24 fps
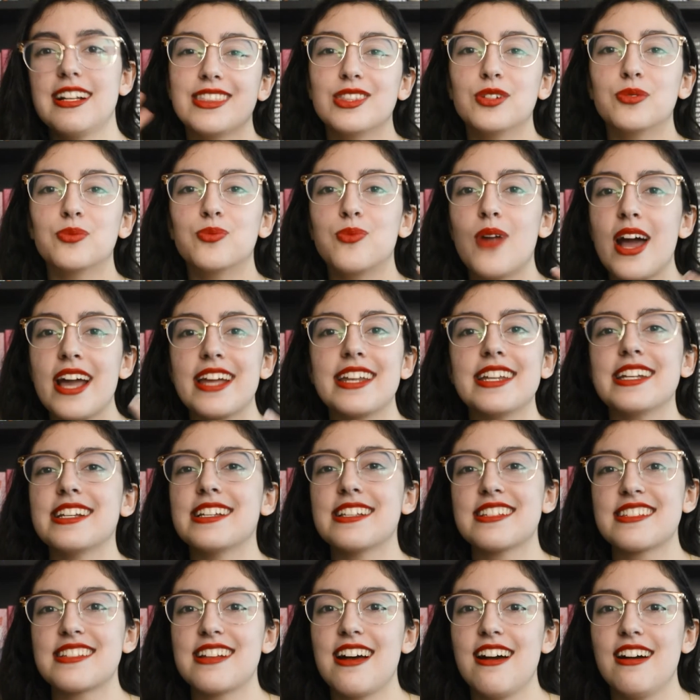The writing
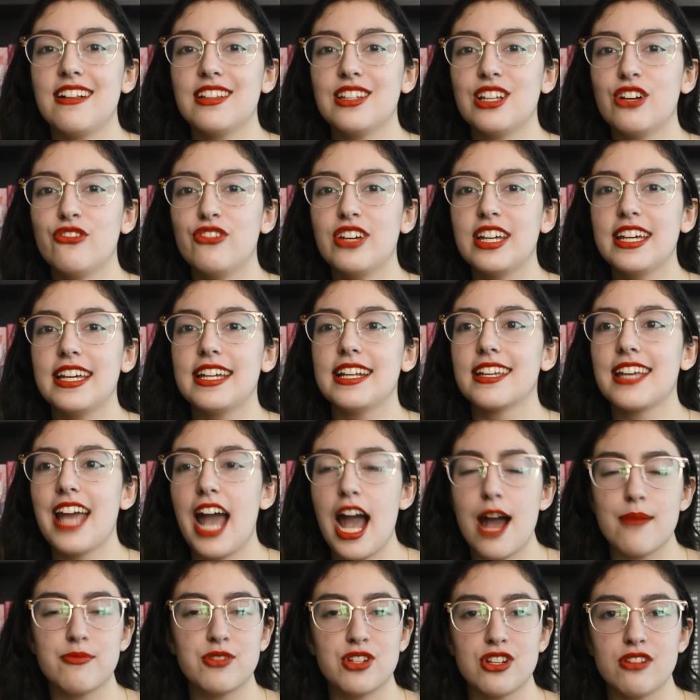style of it
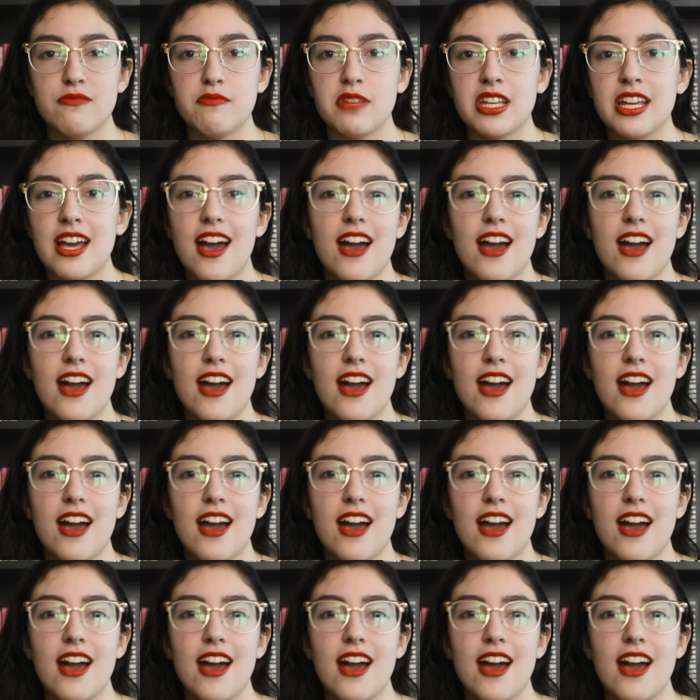captured me.